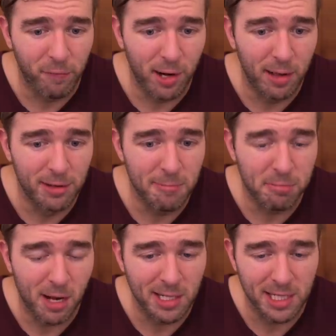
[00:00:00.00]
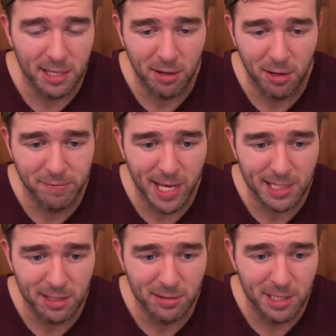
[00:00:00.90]
for healthy prostate and
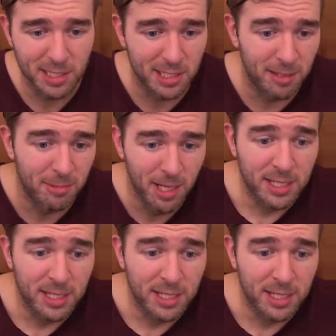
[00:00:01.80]
cardiovascular system.